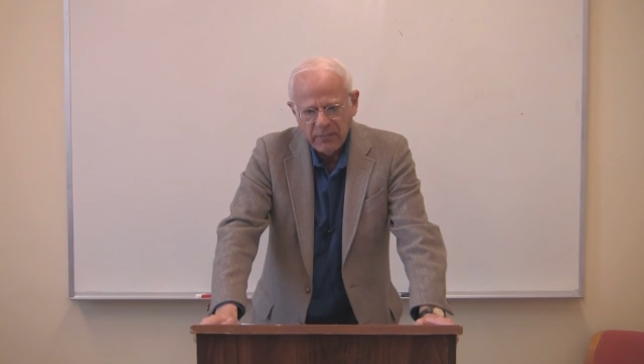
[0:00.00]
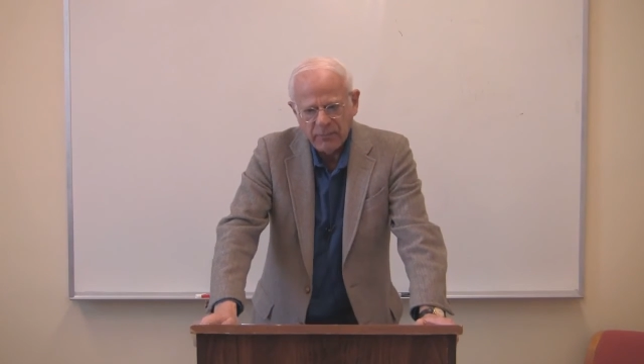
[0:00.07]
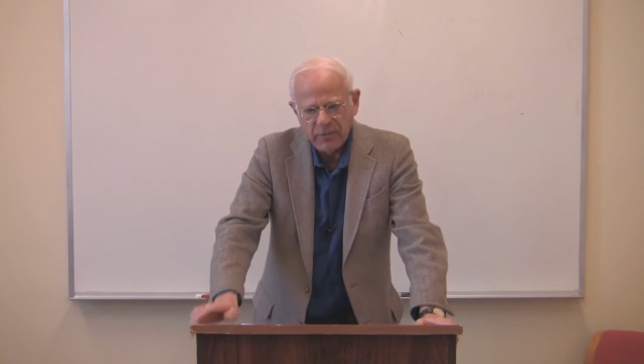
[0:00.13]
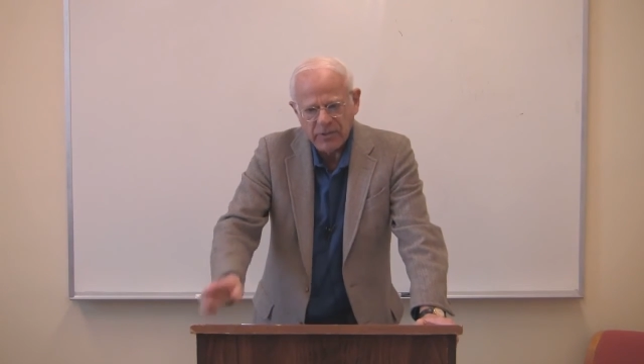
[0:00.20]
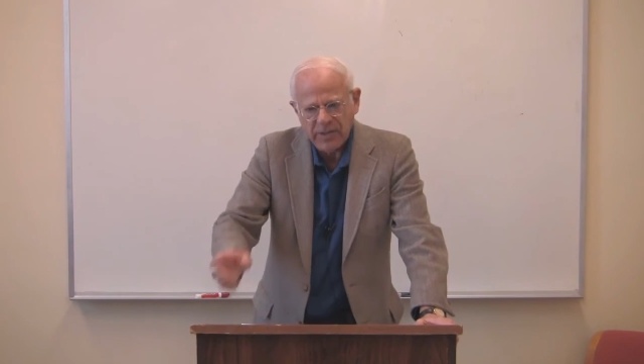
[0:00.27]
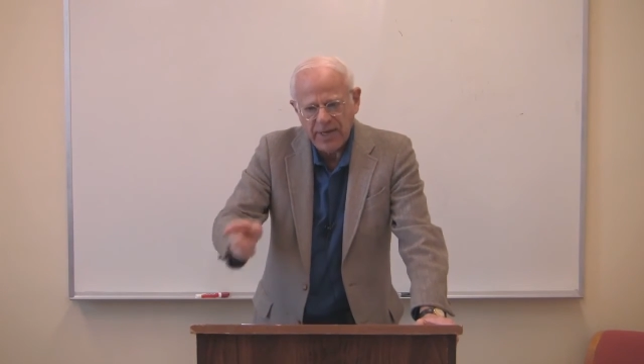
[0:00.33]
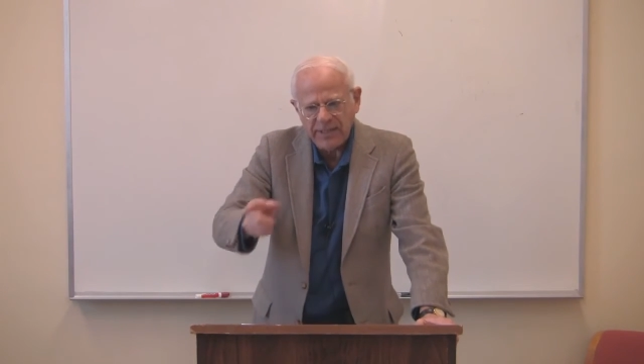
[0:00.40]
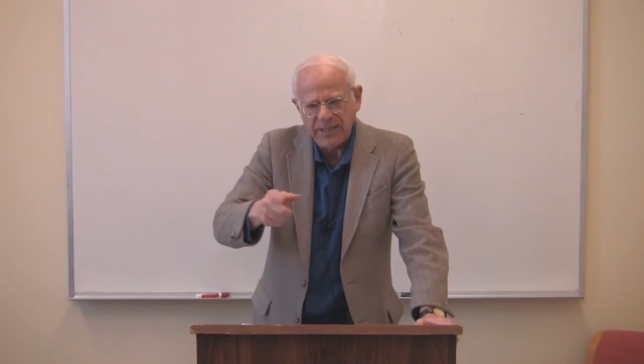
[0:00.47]

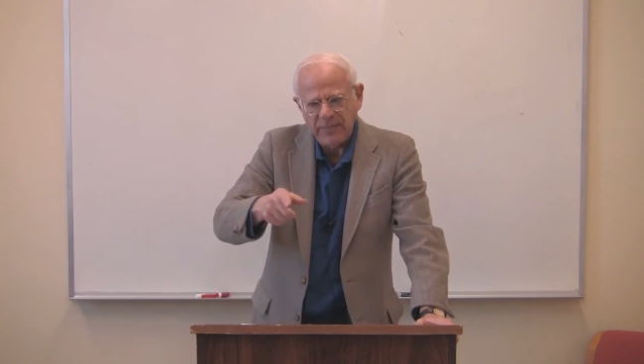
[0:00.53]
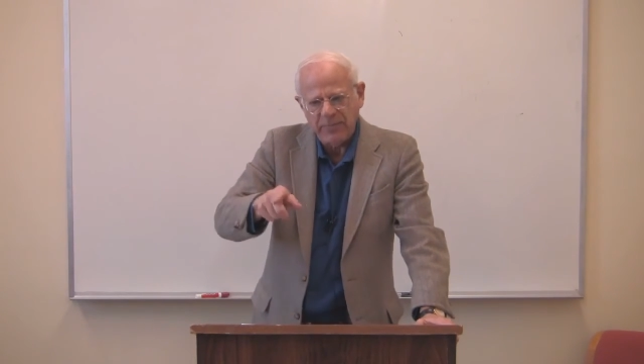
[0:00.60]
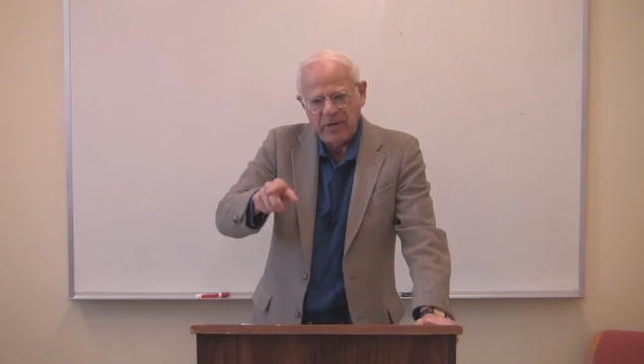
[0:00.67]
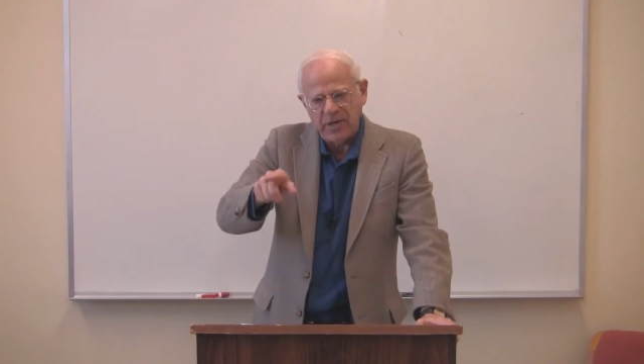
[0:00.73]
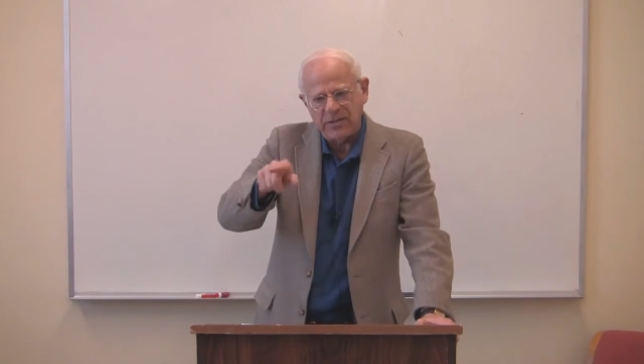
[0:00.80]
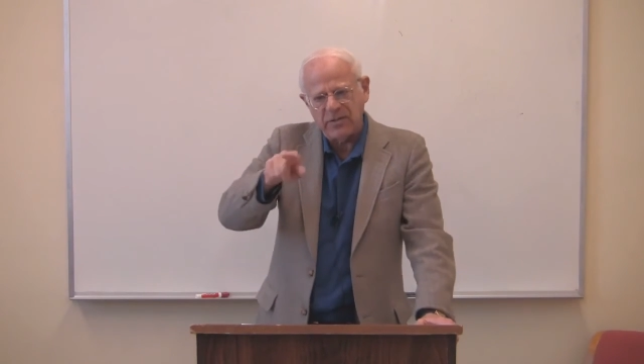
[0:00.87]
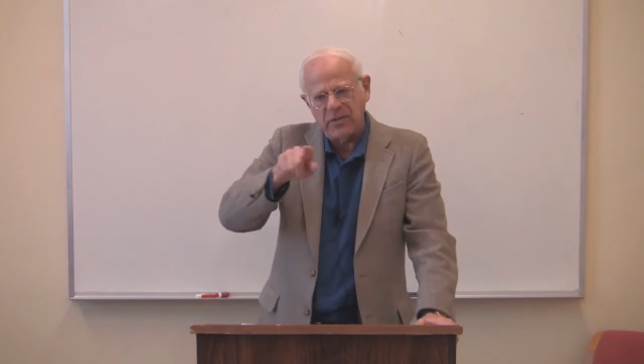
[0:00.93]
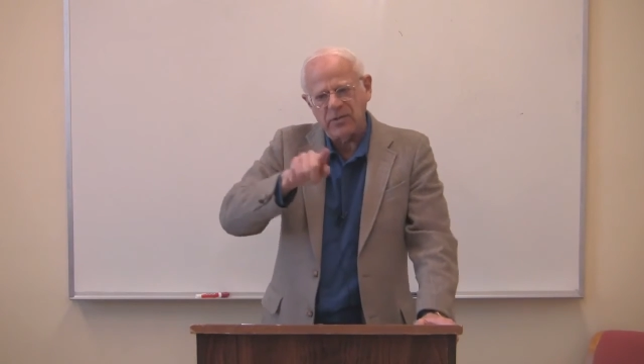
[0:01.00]
precisely
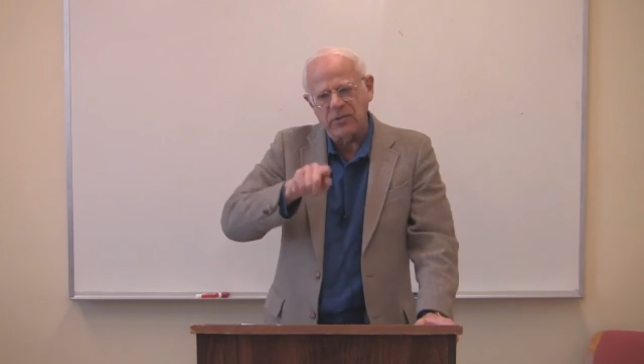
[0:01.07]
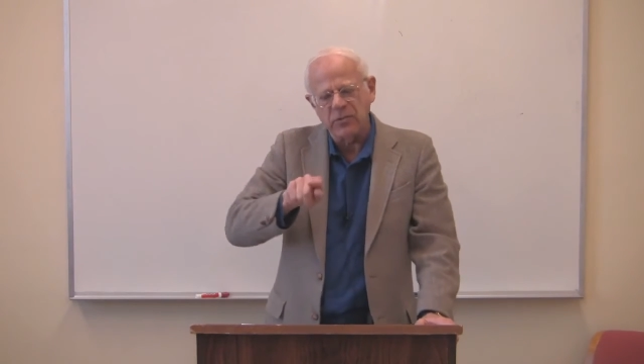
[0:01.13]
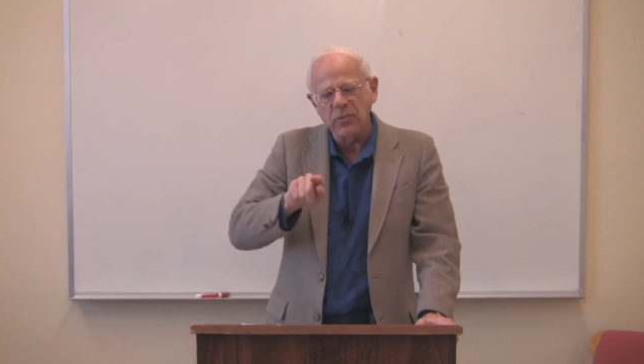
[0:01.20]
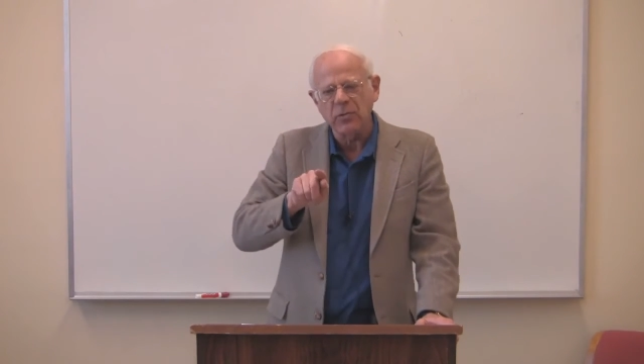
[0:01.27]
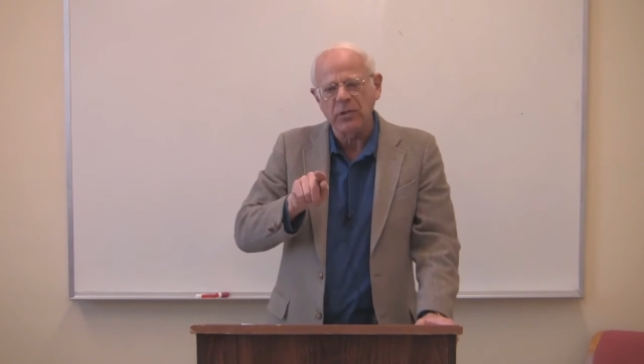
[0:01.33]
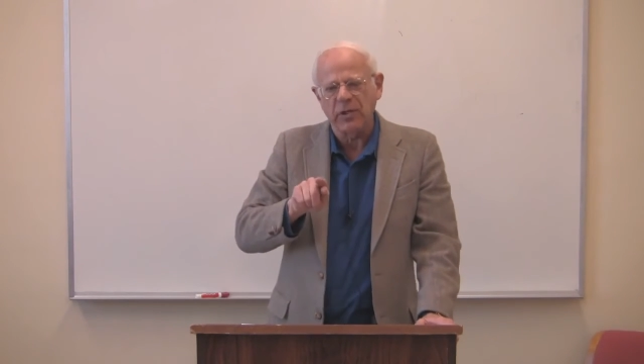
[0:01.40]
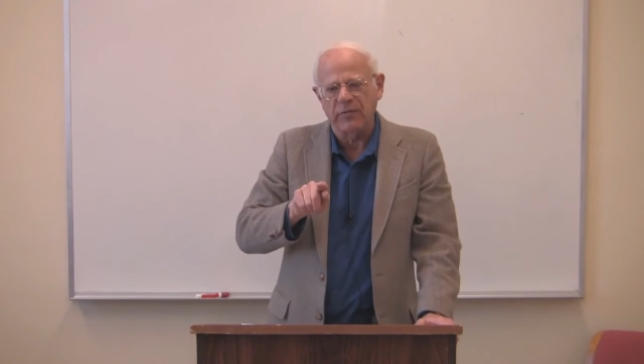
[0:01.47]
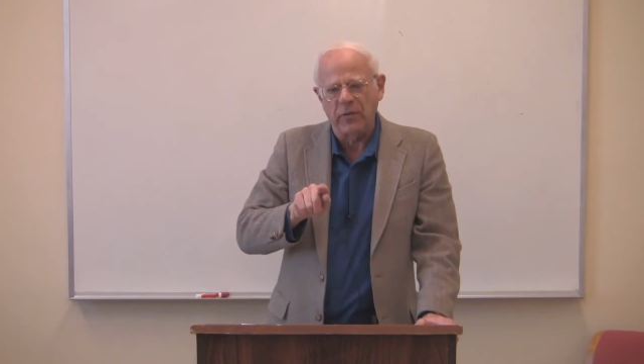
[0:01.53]
because of the
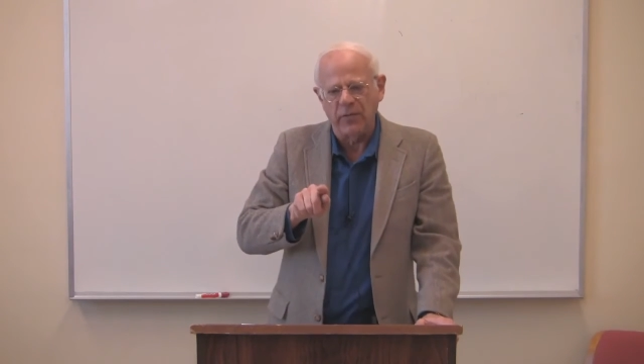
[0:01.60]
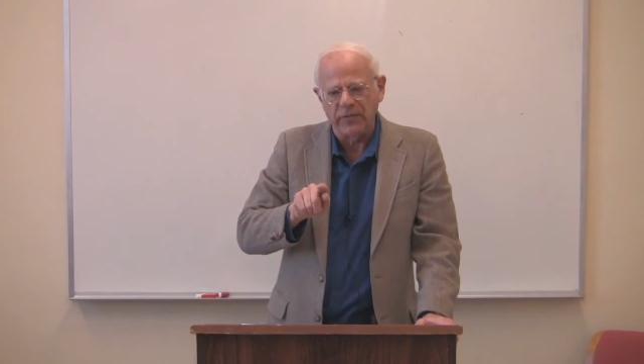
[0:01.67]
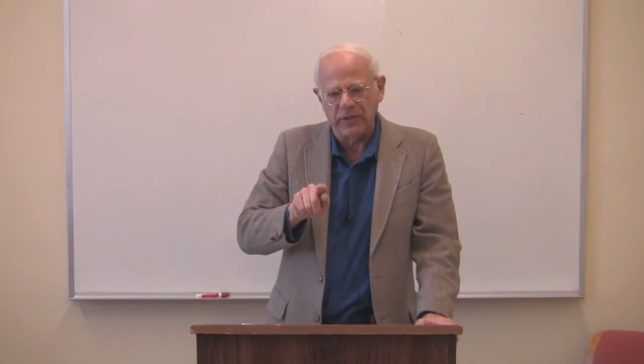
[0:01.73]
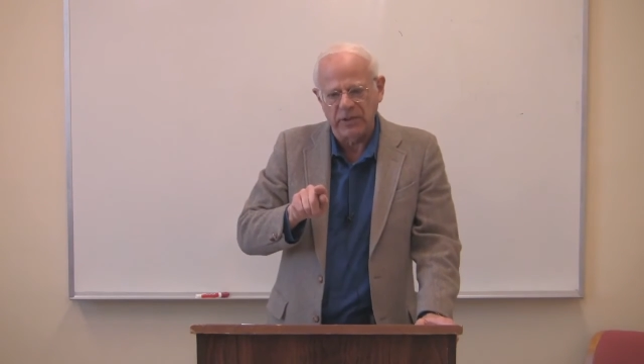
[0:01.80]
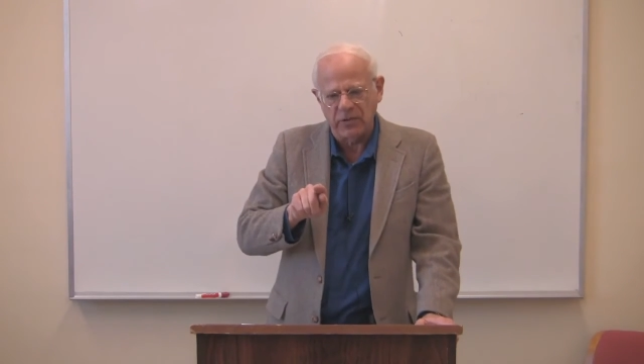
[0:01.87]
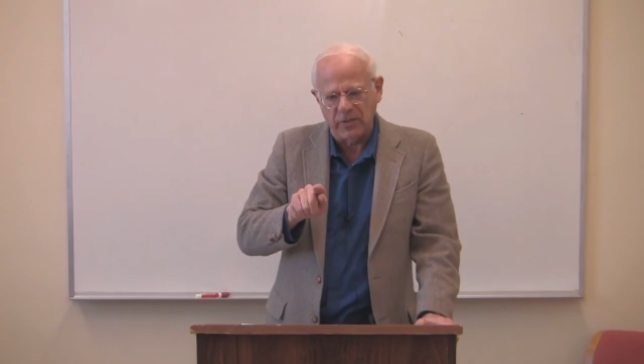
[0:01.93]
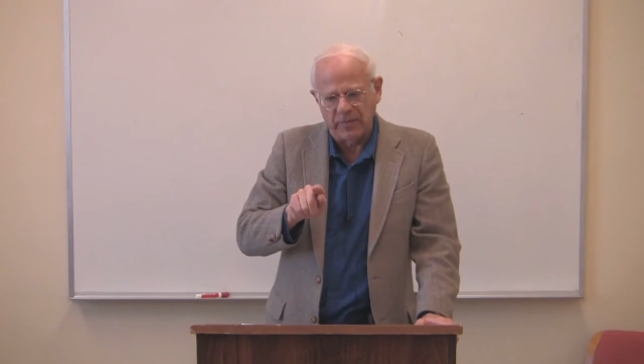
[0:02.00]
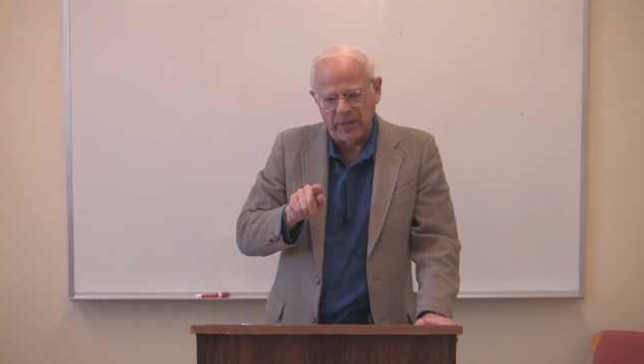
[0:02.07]
tool of
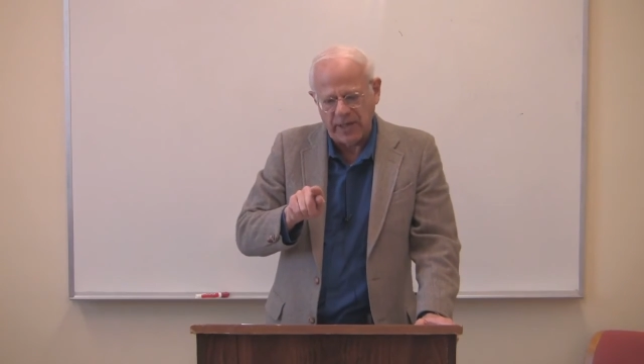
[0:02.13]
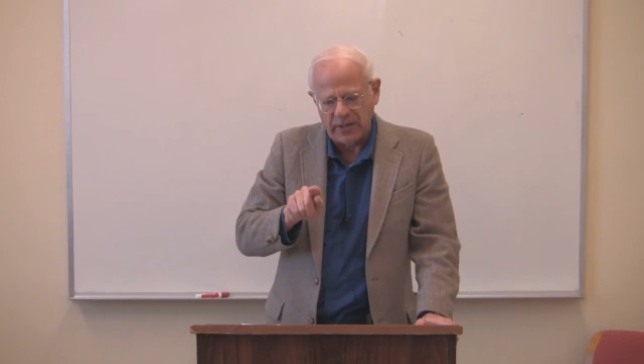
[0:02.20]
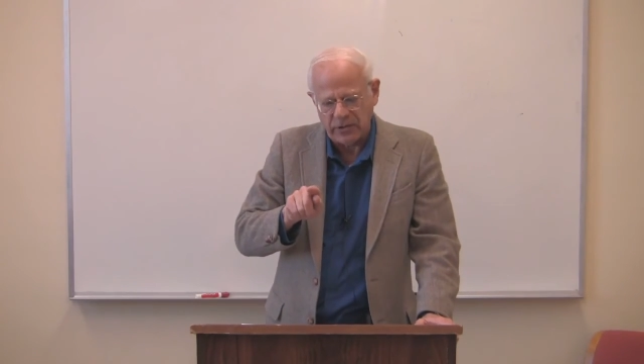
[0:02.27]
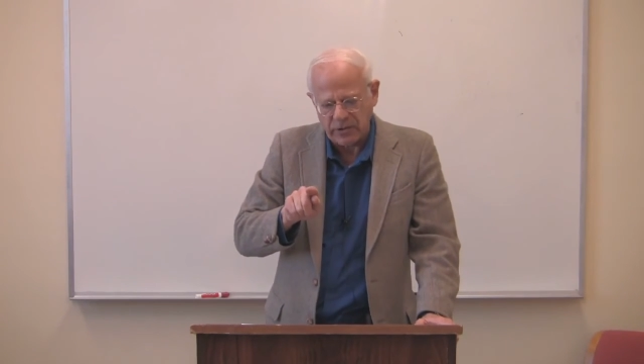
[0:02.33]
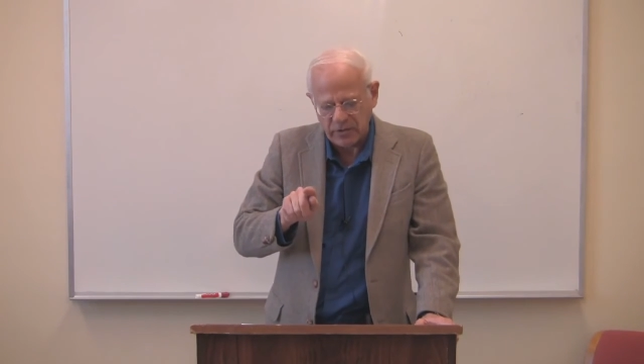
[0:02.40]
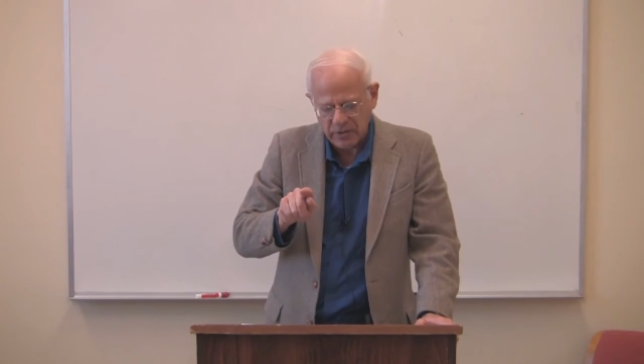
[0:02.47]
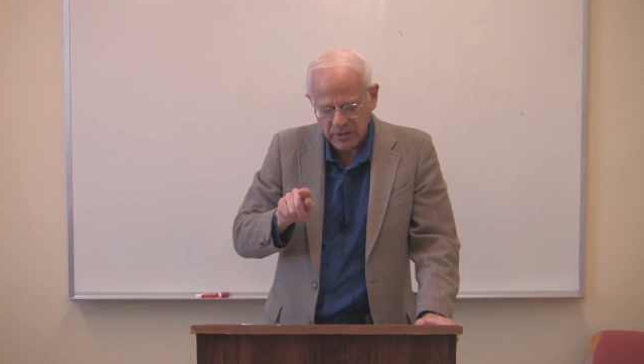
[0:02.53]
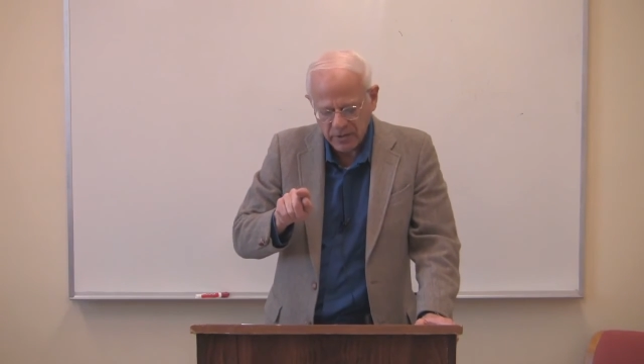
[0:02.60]

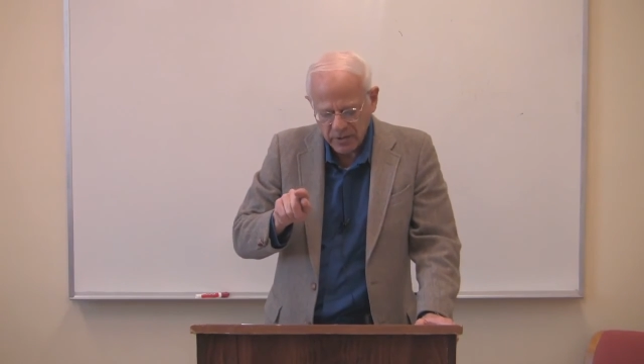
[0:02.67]
overdetermination.